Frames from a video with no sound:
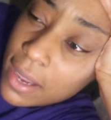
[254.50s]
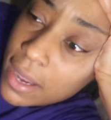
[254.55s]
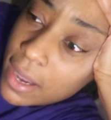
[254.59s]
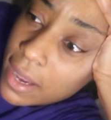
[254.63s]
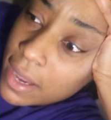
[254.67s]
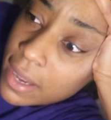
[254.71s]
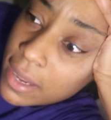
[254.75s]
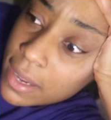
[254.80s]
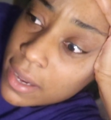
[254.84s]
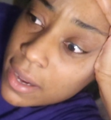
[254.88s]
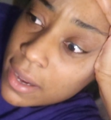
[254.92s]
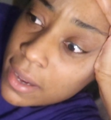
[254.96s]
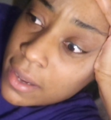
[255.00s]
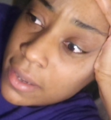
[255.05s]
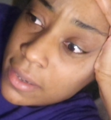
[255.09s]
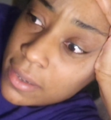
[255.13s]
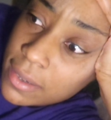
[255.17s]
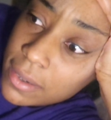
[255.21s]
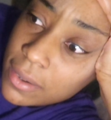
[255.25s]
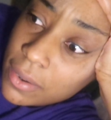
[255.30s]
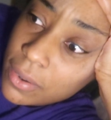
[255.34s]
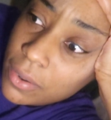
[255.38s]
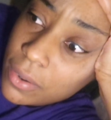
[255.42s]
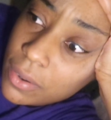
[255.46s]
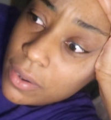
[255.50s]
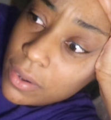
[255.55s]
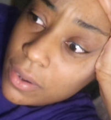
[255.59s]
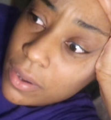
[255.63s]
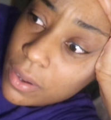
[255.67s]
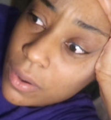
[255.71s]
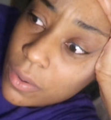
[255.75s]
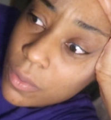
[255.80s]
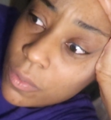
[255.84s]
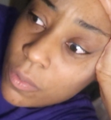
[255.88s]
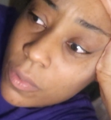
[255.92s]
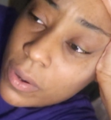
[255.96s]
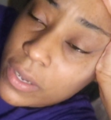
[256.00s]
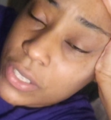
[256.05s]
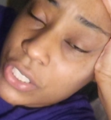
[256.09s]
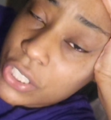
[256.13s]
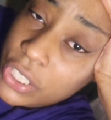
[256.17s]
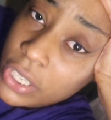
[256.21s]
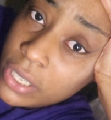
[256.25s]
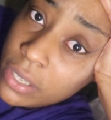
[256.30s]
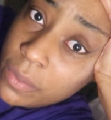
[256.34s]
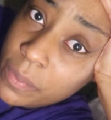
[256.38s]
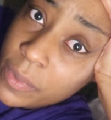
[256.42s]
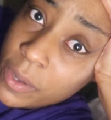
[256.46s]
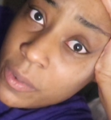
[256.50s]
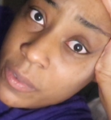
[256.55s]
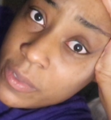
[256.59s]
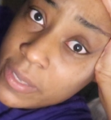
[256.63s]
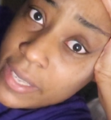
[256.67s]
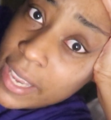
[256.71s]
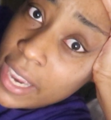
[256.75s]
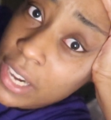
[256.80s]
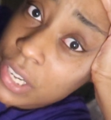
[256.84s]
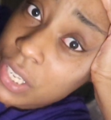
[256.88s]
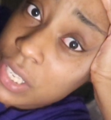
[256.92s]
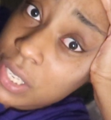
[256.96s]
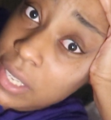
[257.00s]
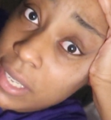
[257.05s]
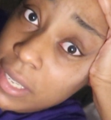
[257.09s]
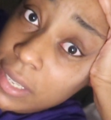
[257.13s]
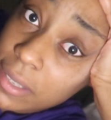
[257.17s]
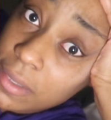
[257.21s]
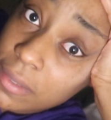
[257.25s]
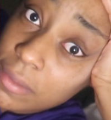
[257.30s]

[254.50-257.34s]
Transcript: I had one gentleman was actually